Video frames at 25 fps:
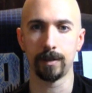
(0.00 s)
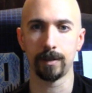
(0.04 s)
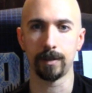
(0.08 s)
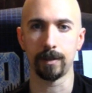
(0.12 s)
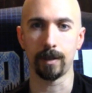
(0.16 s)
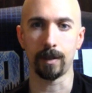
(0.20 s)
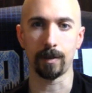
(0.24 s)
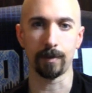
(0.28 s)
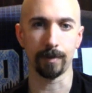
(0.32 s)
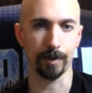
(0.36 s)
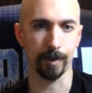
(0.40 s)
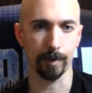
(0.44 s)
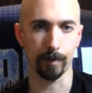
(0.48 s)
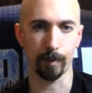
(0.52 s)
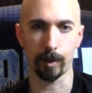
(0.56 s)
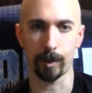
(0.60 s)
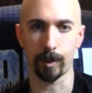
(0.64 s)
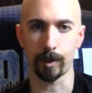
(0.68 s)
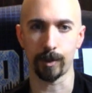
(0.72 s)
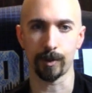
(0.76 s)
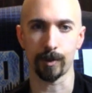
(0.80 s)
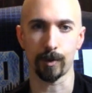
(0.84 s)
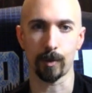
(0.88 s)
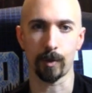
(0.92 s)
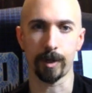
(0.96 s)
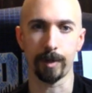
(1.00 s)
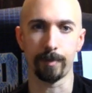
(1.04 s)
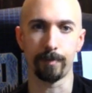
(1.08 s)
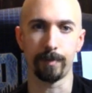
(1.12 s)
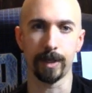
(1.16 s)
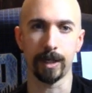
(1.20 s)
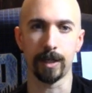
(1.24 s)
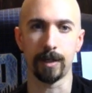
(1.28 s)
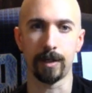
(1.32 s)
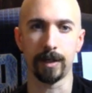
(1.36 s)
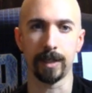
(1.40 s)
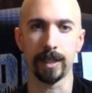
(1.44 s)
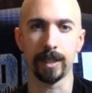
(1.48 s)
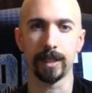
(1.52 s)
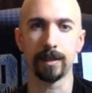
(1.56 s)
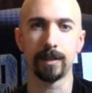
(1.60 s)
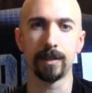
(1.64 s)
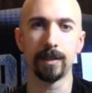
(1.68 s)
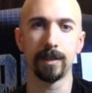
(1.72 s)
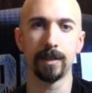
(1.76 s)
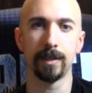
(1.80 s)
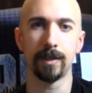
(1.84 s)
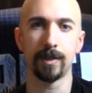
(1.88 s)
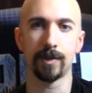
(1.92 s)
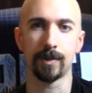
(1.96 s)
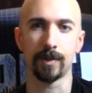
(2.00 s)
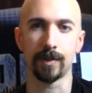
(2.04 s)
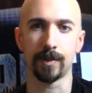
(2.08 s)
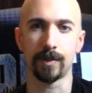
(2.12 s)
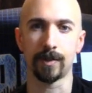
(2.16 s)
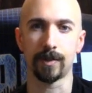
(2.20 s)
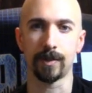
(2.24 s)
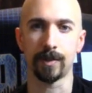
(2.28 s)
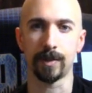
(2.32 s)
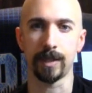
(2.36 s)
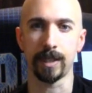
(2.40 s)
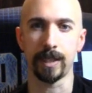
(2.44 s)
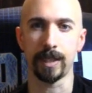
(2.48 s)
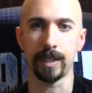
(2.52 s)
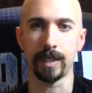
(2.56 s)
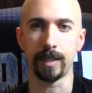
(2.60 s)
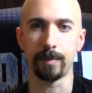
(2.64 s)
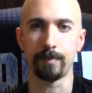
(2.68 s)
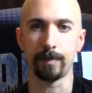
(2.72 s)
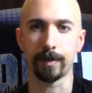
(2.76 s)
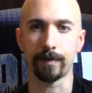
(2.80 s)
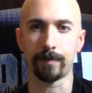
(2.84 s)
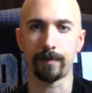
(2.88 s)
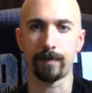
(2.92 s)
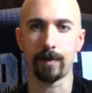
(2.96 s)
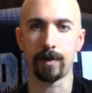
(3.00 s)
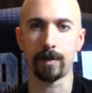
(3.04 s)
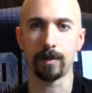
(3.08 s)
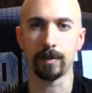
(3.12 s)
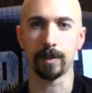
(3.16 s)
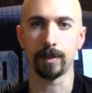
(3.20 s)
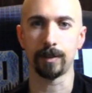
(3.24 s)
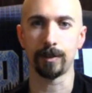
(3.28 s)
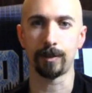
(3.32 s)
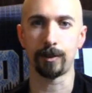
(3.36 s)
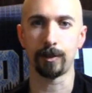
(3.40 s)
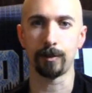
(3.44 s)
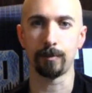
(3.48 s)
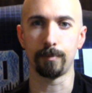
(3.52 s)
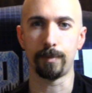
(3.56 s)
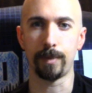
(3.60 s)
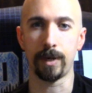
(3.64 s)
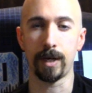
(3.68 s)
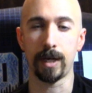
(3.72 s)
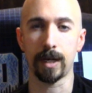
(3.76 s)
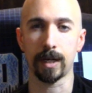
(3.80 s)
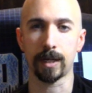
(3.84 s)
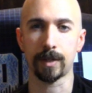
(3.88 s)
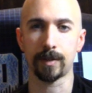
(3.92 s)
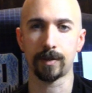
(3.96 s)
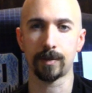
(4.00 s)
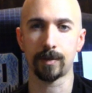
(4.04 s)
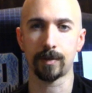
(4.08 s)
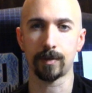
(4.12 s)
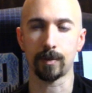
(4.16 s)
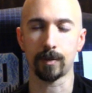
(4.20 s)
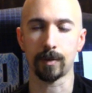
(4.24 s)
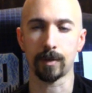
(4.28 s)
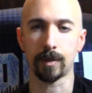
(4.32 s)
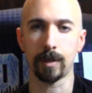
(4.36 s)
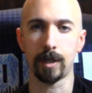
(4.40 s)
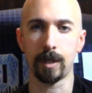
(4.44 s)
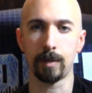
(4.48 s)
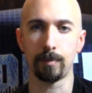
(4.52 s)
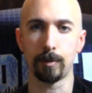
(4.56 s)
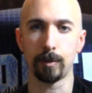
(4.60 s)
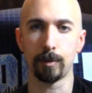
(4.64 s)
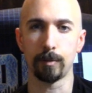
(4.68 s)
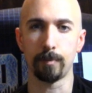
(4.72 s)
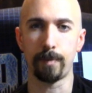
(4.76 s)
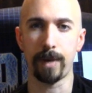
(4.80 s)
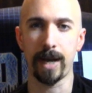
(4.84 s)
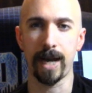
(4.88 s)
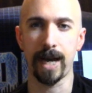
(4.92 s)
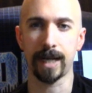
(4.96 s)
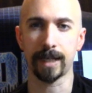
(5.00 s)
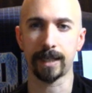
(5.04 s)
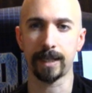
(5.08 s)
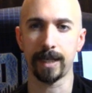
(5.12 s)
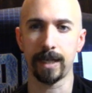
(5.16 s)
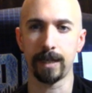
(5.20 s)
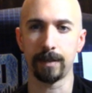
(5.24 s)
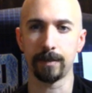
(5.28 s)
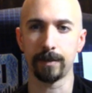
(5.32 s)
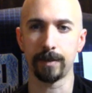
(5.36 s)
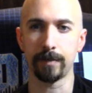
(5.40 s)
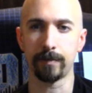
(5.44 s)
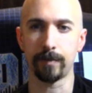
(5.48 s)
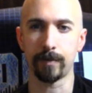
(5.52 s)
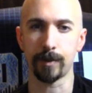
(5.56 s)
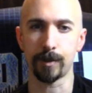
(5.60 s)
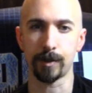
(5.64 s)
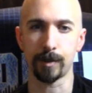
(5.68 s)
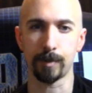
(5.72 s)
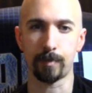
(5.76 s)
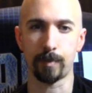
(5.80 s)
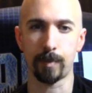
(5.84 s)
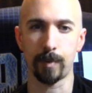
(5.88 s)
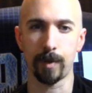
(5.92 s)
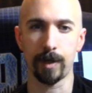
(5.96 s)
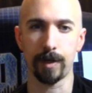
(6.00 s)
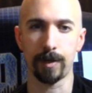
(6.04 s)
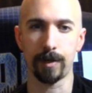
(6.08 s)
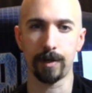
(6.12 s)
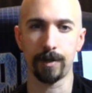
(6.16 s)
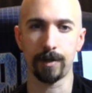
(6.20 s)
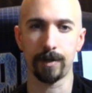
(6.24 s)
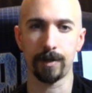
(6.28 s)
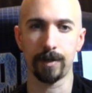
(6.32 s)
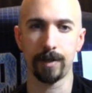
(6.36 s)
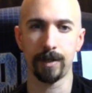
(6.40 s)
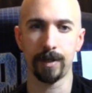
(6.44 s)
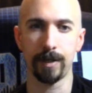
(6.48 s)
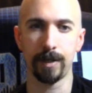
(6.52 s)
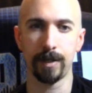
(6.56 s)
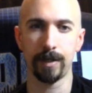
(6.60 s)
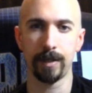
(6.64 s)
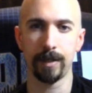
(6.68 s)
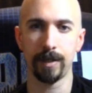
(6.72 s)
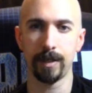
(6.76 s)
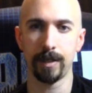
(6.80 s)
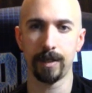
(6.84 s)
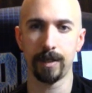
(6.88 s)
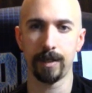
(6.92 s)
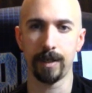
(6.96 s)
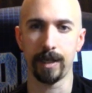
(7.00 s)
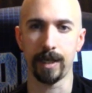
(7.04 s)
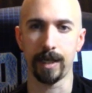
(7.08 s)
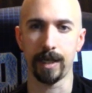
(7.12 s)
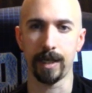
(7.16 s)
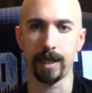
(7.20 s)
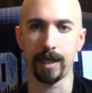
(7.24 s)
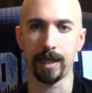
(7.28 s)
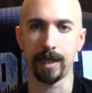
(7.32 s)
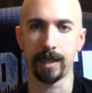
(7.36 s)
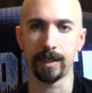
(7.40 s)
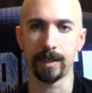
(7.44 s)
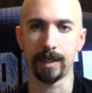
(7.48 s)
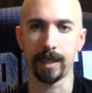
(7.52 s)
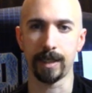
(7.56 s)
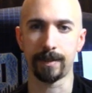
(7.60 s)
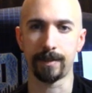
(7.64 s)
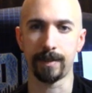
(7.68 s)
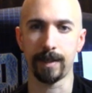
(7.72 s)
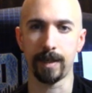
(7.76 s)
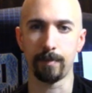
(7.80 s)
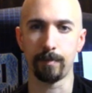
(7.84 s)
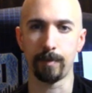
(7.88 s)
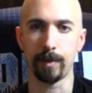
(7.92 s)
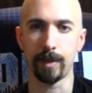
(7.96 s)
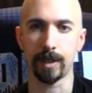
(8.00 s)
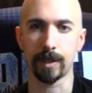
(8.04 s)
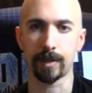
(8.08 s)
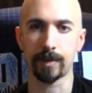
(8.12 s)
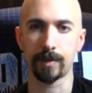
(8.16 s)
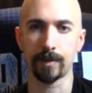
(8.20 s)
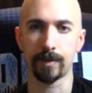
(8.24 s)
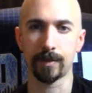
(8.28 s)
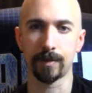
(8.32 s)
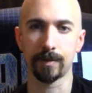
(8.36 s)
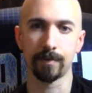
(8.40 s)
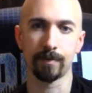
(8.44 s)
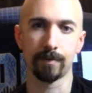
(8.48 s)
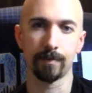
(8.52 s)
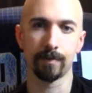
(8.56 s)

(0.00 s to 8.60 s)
Oh, someone has already bid on it. So this is the McFarlane 2-box or combo pack Alien vs. Predator, and at $10.